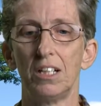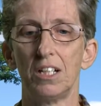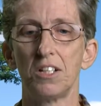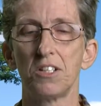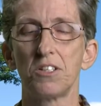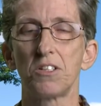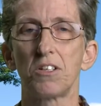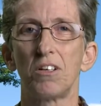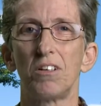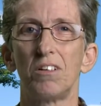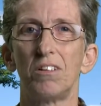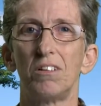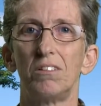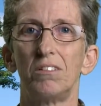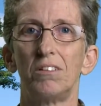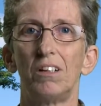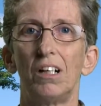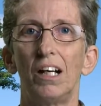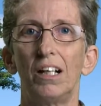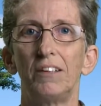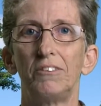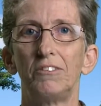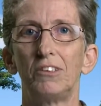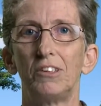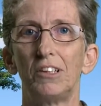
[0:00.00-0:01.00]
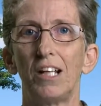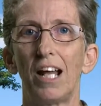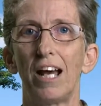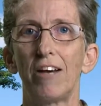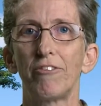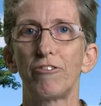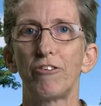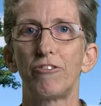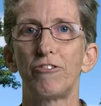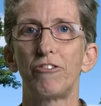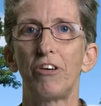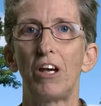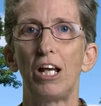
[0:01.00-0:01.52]
So I have
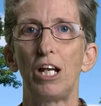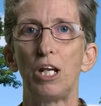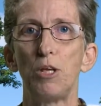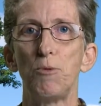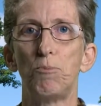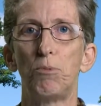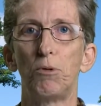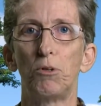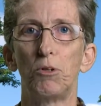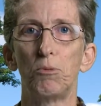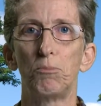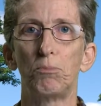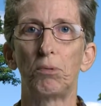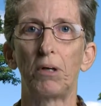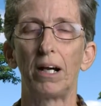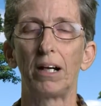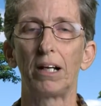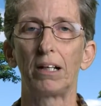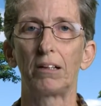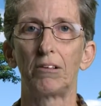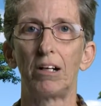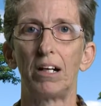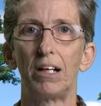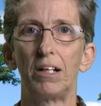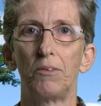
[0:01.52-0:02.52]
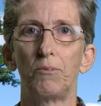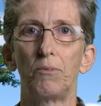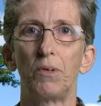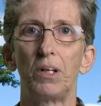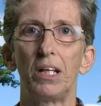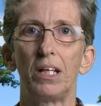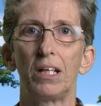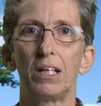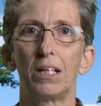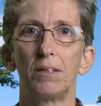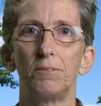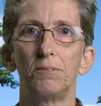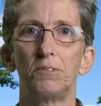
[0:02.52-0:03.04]
a fairly broad background when
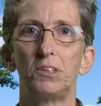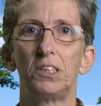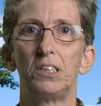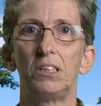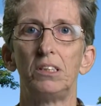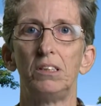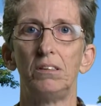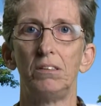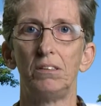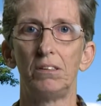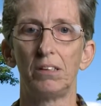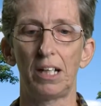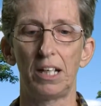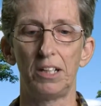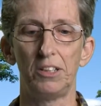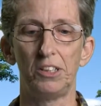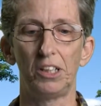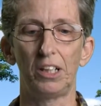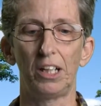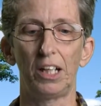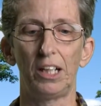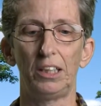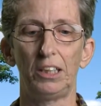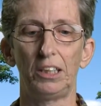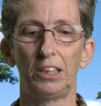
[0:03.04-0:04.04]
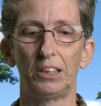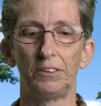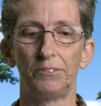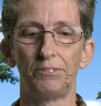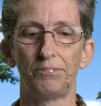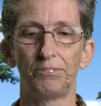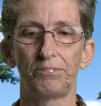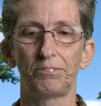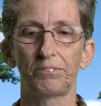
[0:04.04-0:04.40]
it comes to education.